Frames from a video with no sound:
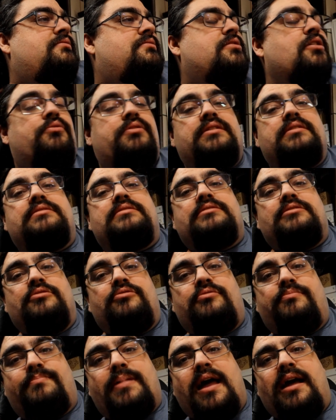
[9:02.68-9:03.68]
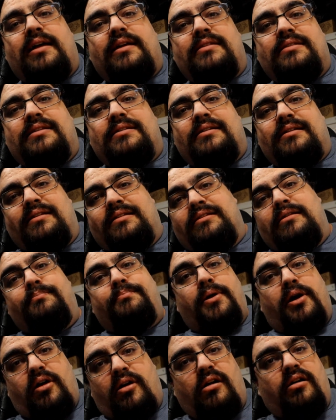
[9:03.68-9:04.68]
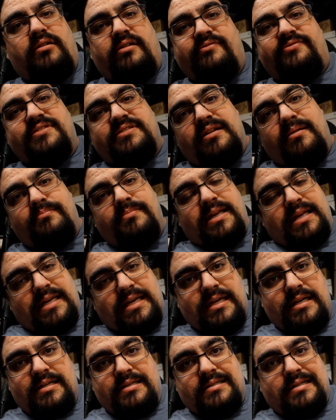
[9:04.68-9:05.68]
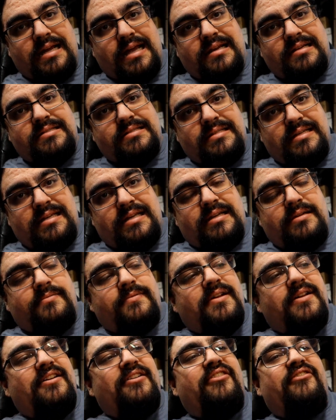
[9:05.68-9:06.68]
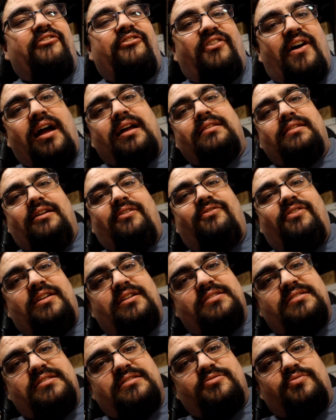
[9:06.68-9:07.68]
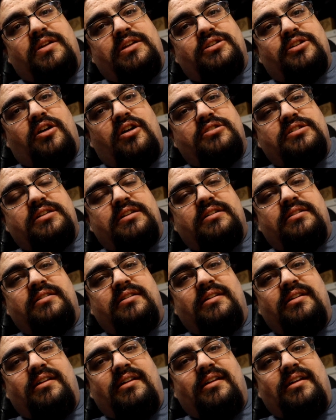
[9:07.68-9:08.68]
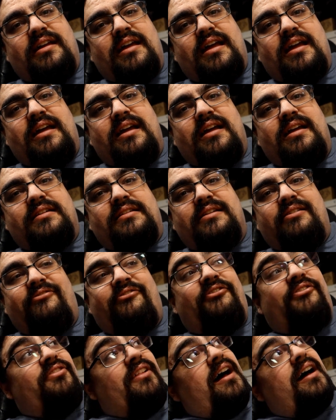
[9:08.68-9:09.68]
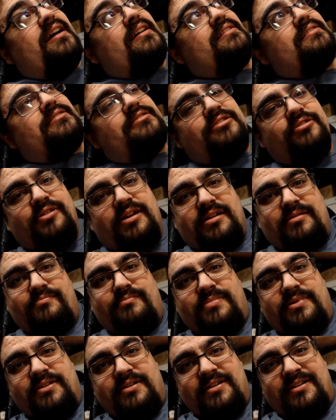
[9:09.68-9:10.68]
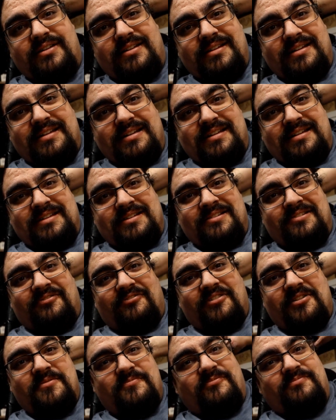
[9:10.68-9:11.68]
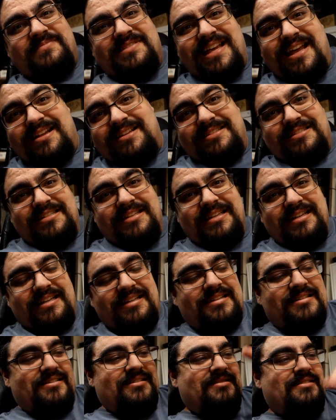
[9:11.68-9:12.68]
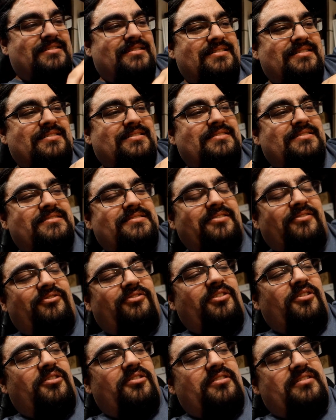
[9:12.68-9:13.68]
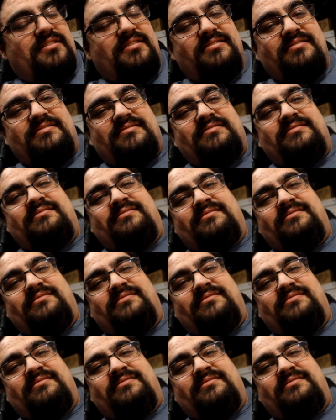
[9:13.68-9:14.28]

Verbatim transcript: Tony's suit back at the barn of some kid in Tennessee finally finishes recharging, and it flies to him from Tennessee to Florida,